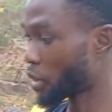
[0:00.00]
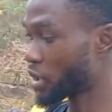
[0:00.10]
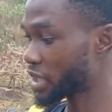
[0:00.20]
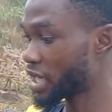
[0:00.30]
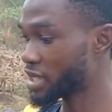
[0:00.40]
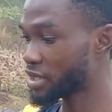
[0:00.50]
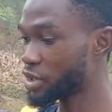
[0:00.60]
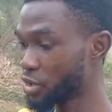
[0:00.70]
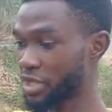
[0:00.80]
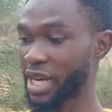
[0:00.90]
contains
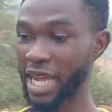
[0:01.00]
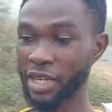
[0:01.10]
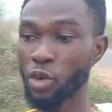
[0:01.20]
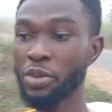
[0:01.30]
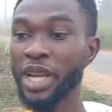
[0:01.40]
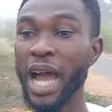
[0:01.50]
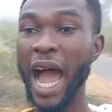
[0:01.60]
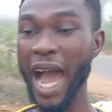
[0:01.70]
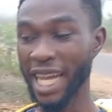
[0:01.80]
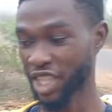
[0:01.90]
nutrient, and it will be
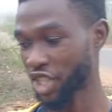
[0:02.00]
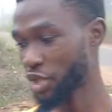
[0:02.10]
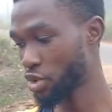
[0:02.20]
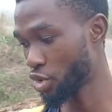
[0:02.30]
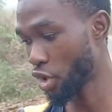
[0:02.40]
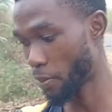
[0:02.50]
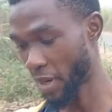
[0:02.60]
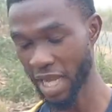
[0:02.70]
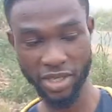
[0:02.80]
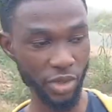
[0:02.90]
ash to your
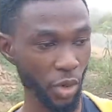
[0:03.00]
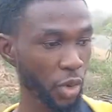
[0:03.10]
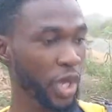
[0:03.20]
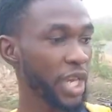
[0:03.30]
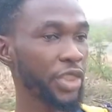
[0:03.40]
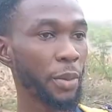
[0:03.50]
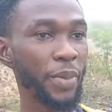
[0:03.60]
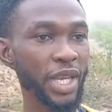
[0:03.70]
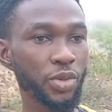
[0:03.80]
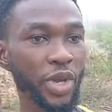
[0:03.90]
plant. So the
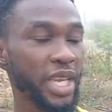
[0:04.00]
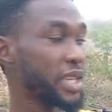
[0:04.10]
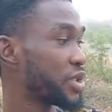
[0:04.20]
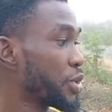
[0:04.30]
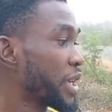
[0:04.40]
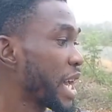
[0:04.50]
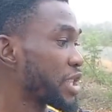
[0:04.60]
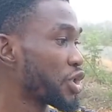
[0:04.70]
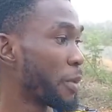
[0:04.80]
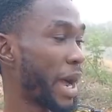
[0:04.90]
best way is you
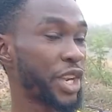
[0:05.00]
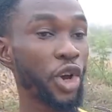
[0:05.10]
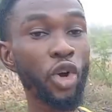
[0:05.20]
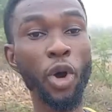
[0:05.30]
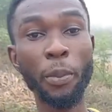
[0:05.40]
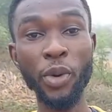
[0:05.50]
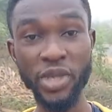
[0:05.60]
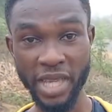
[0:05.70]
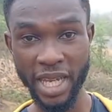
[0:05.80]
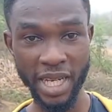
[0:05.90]
get your manure
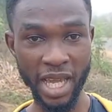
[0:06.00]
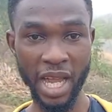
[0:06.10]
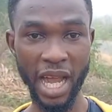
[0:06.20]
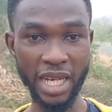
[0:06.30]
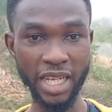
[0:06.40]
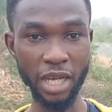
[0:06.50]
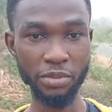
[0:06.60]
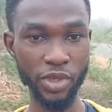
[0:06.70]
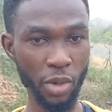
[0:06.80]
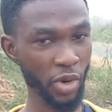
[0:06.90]
composted.
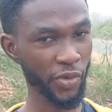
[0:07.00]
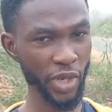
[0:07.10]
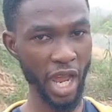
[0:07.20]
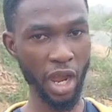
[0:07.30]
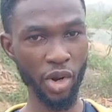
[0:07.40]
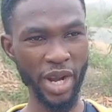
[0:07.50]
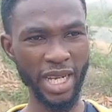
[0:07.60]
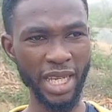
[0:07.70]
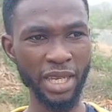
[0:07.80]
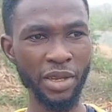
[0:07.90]
And some of you that are
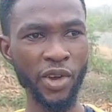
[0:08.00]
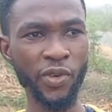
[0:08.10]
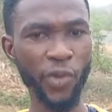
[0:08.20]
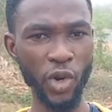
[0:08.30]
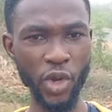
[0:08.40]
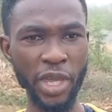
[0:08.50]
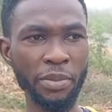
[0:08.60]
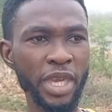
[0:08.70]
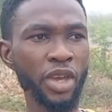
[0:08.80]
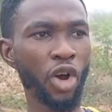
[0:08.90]
already
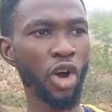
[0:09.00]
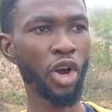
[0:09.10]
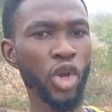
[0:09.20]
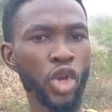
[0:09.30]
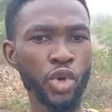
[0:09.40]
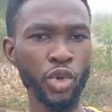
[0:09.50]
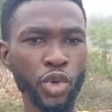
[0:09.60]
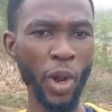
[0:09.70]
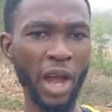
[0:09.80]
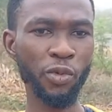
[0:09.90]
following me, or
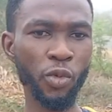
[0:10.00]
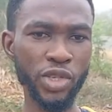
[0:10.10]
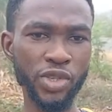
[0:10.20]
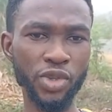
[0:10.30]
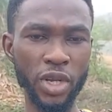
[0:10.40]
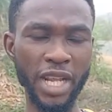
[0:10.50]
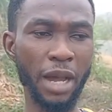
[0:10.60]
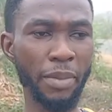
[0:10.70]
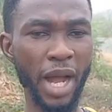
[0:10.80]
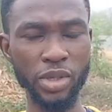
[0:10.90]
I've once talked
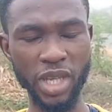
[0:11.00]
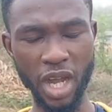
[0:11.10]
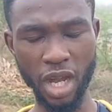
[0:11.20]
about